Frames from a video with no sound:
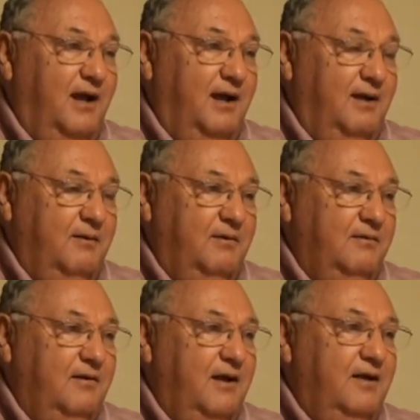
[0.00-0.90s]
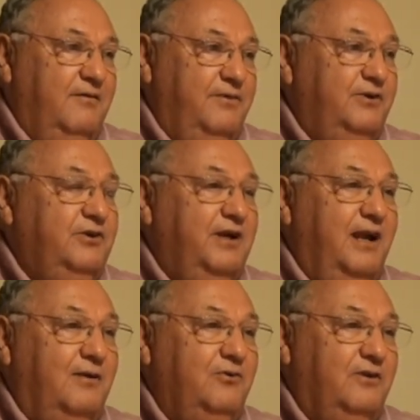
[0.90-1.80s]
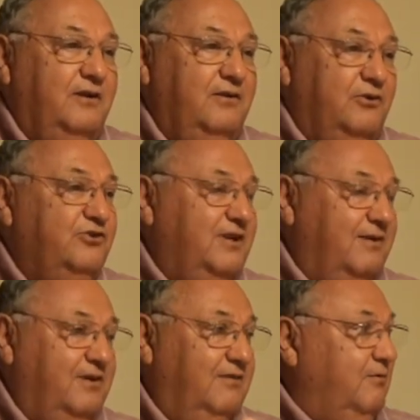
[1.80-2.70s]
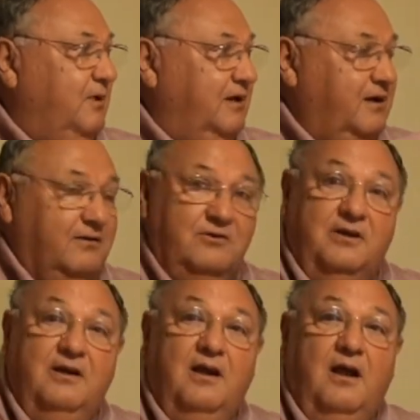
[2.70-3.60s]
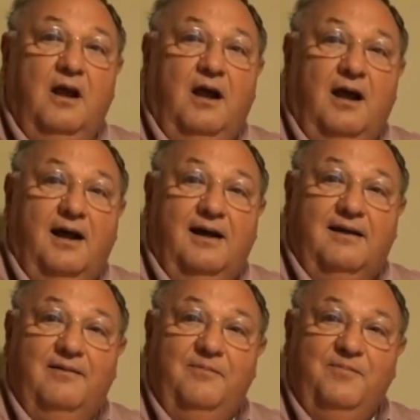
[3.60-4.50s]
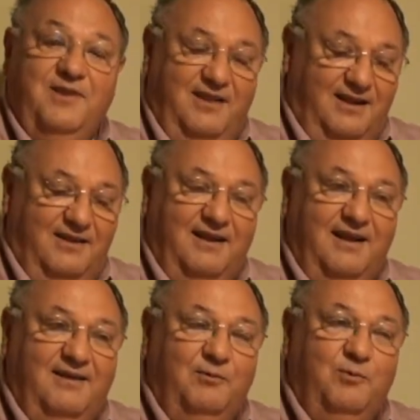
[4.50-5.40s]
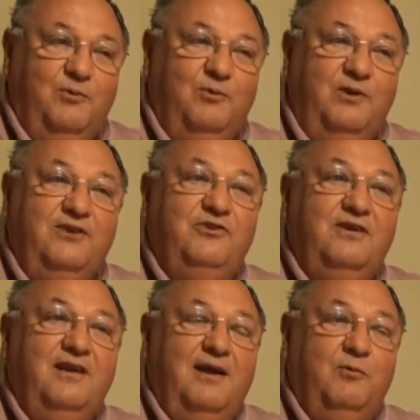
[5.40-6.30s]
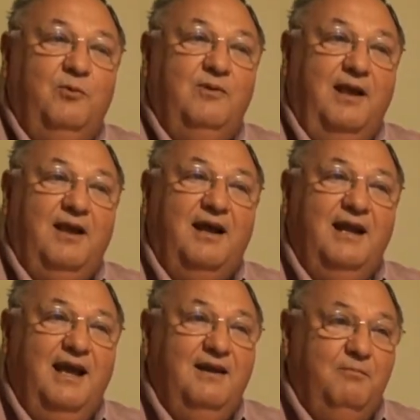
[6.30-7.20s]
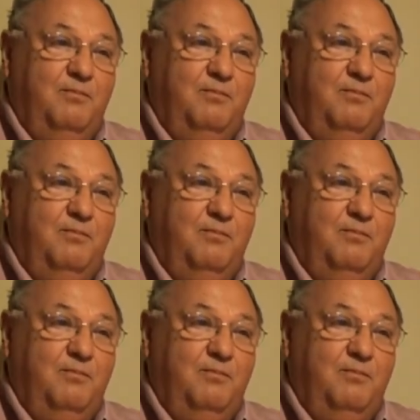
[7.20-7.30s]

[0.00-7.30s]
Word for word: uh, fishery council. There's seven of them in the country. Uh, that listened and they kind of had a